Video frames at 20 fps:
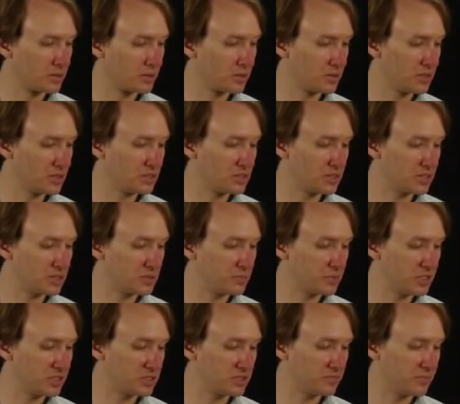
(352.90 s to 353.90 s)
these six
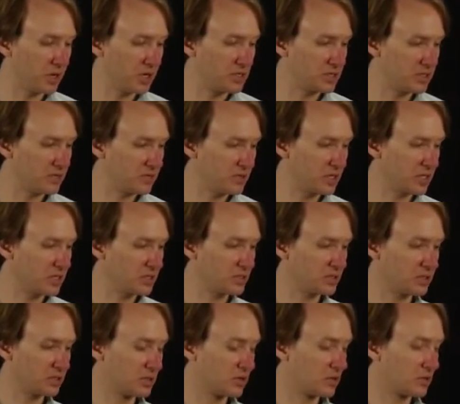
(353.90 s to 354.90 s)
bits of my dividend
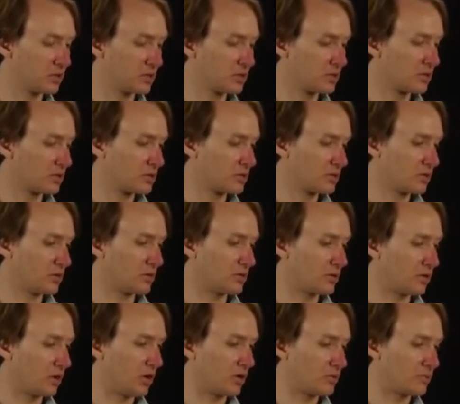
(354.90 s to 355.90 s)

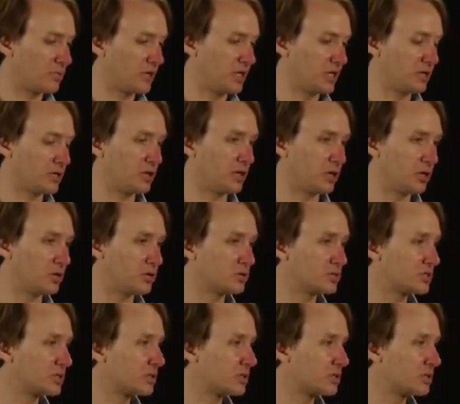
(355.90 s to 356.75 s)
aren't being used.